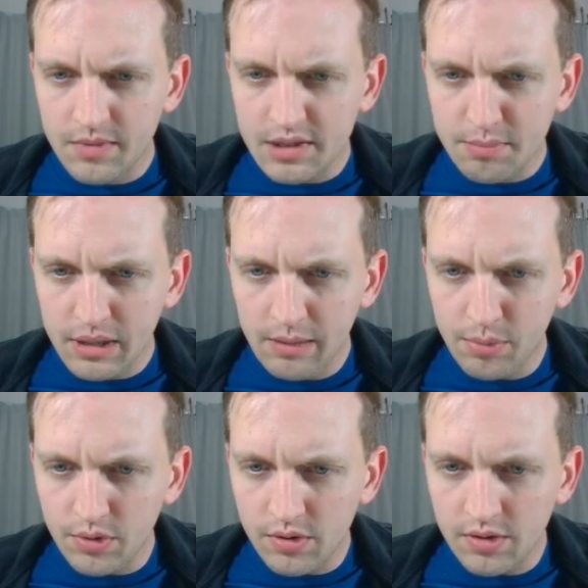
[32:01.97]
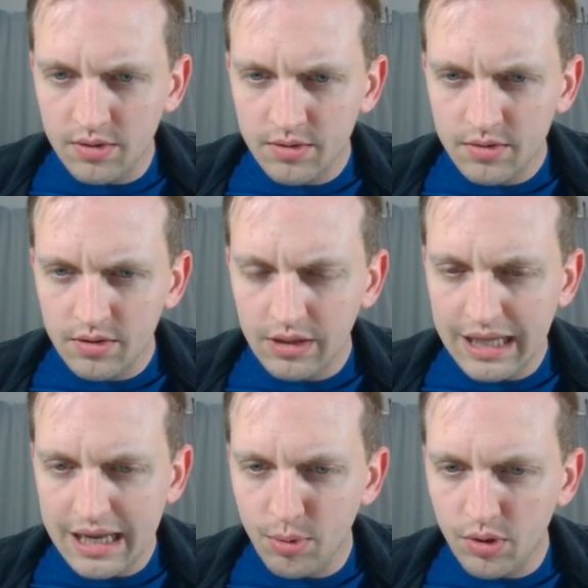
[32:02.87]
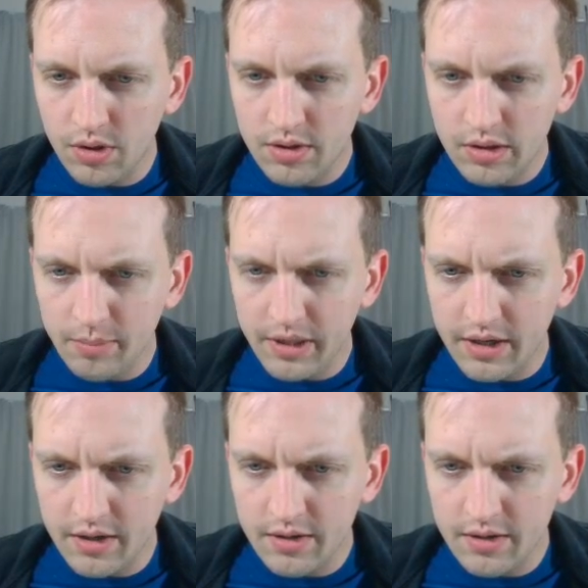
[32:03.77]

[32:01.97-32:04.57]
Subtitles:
people label up here.